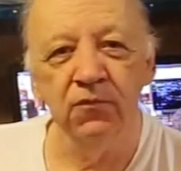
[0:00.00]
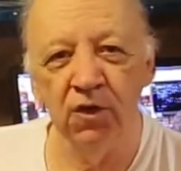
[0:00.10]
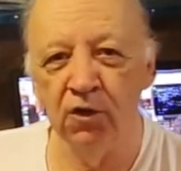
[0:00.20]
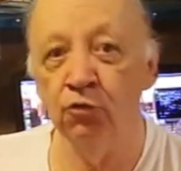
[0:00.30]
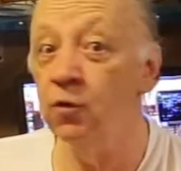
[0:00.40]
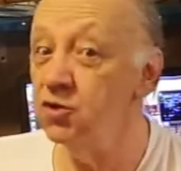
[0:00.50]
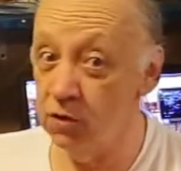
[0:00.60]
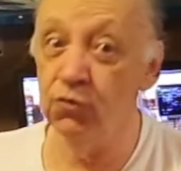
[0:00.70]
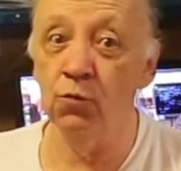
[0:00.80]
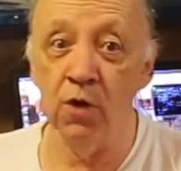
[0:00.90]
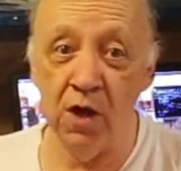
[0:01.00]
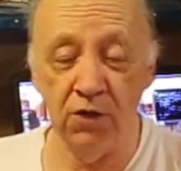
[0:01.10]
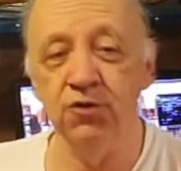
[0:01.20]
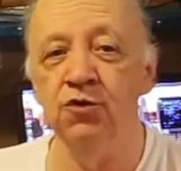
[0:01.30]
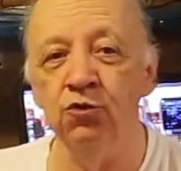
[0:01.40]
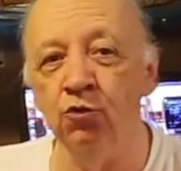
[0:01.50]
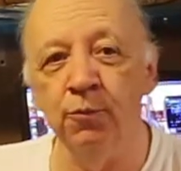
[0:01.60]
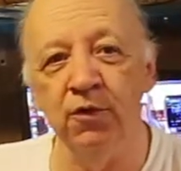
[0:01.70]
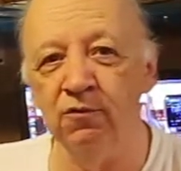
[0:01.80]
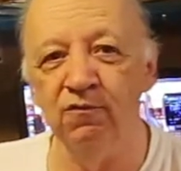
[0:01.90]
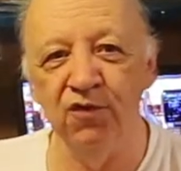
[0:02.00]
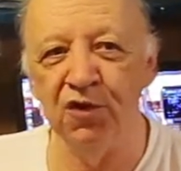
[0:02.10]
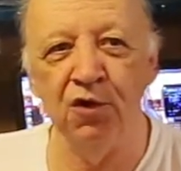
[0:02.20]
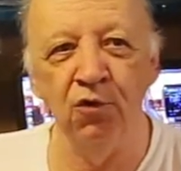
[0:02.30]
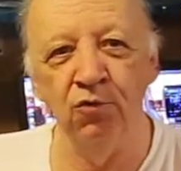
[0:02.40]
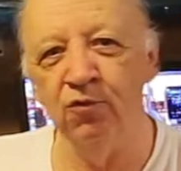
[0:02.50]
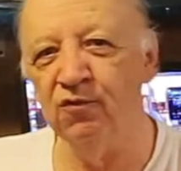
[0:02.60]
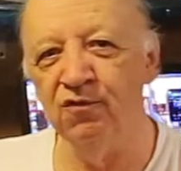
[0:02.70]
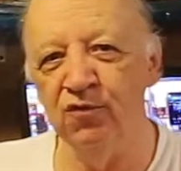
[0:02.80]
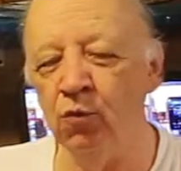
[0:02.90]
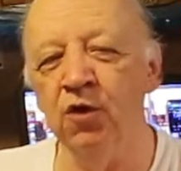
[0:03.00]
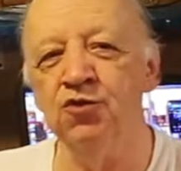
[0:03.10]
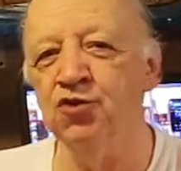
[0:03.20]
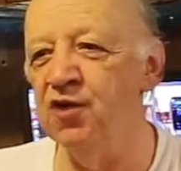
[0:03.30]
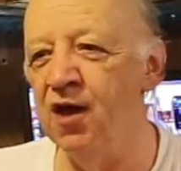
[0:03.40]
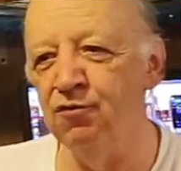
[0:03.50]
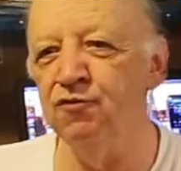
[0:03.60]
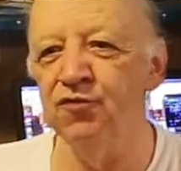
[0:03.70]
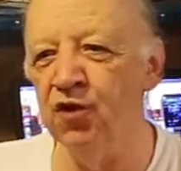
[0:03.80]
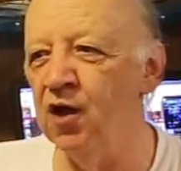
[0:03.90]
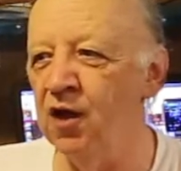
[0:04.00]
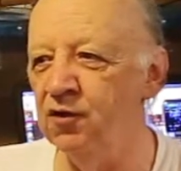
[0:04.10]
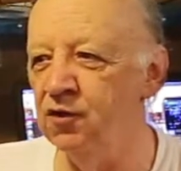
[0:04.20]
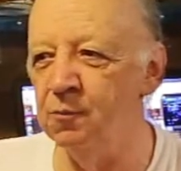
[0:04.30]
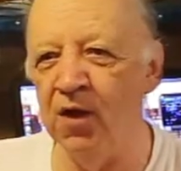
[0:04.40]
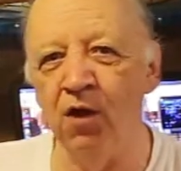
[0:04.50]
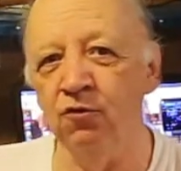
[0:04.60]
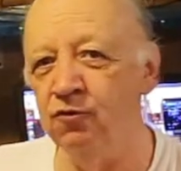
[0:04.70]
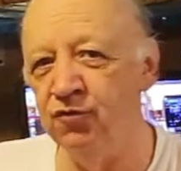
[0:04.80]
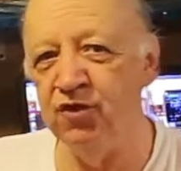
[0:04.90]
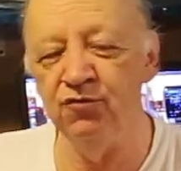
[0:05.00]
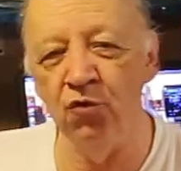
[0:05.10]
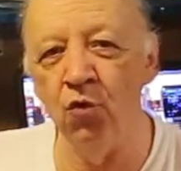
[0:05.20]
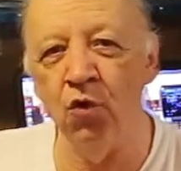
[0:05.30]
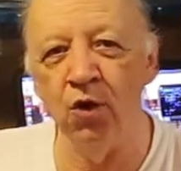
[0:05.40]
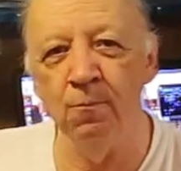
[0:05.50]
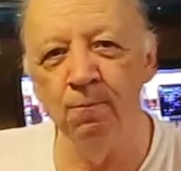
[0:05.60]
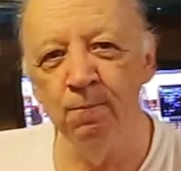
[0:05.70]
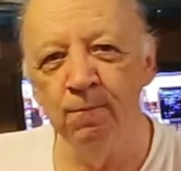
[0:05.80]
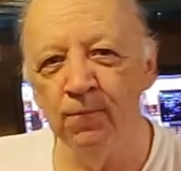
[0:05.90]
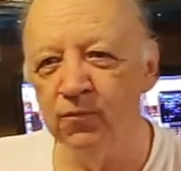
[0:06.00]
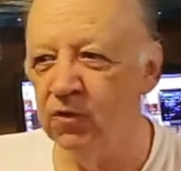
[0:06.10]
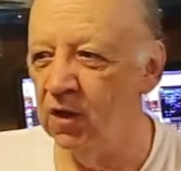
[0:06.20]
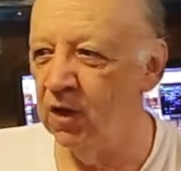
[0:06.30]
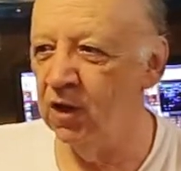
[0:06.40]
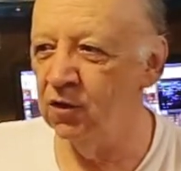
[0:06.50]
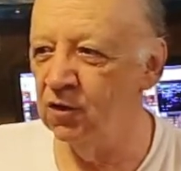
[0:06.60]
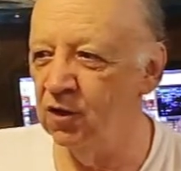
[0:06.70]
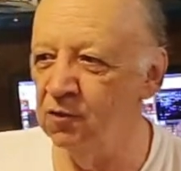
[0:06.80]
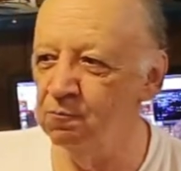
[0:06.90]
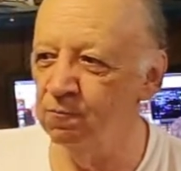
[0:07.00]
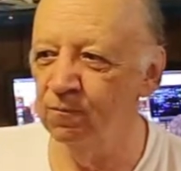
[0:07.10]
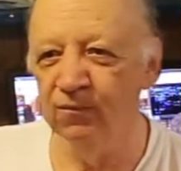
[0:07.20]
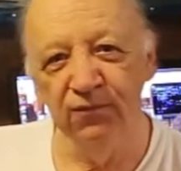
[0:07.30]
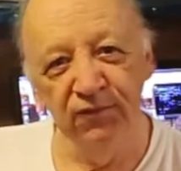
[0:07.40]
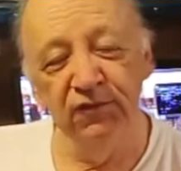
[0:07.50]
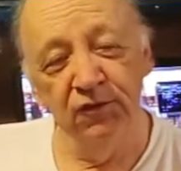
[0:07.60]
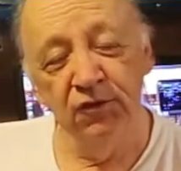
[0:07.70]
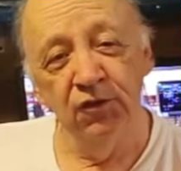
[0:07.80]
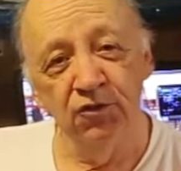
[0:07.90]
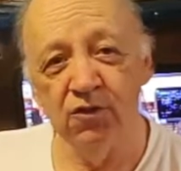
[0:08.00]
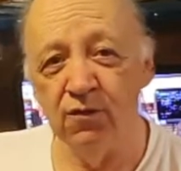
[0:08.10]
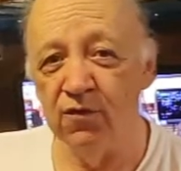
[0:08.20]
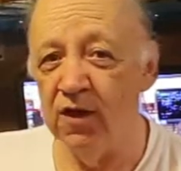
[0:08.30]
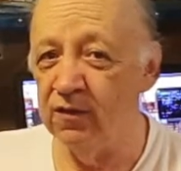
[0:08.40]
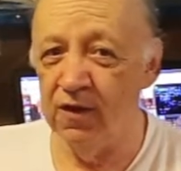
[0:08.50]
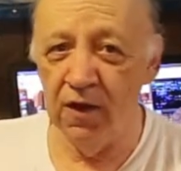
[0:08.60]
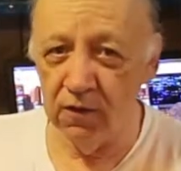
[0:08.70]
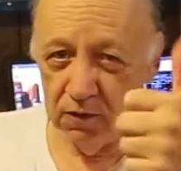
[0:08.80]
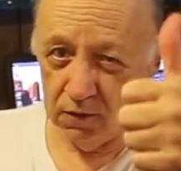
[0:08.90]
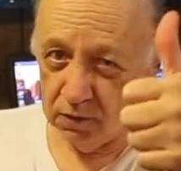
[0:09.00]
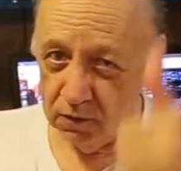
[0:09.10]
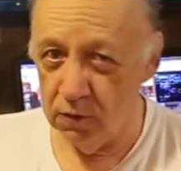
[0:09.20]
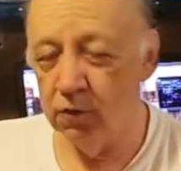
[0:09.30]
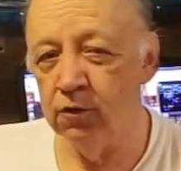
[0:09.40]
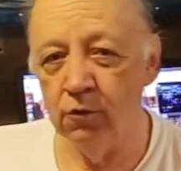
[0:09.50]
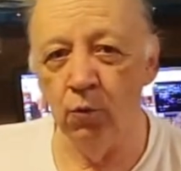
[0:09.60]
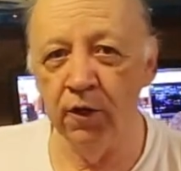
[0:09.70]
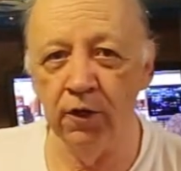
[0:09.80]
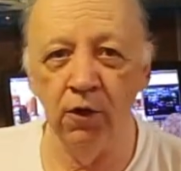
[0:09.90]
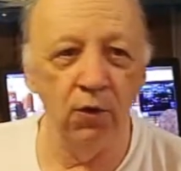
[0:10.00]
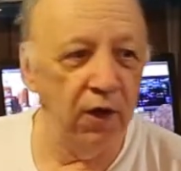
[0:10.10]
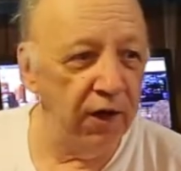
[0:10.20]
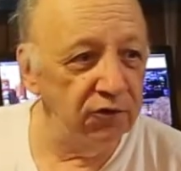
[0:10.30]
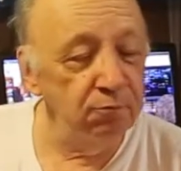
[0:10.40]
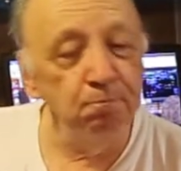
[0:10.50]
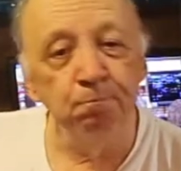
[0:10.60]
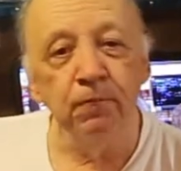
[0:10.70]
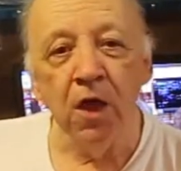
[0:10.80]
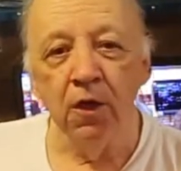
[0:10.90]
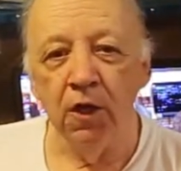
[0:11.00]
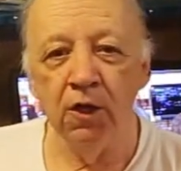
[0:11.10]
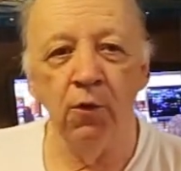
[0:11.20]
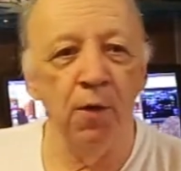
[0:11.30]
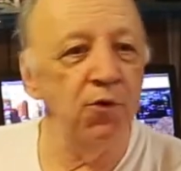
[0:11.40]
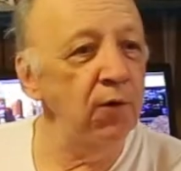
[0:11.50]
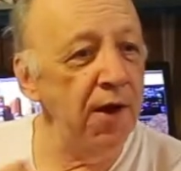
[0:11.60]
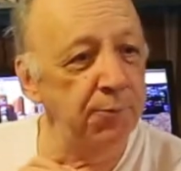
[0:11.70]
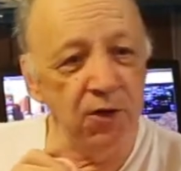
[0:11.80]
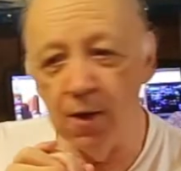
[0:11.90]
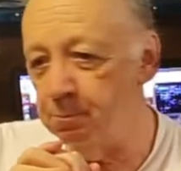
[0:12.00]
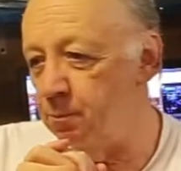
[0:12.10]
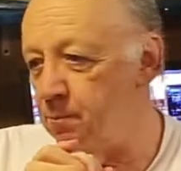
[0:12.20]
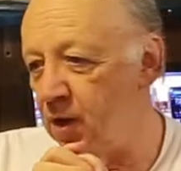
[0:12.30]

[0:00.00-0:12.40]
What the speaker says: You know, the rest of you rock too, but you know, the ones that haven't forgotten about V4 and stuff like that, way to go, guys. Anyway, I'm going to wrap it up.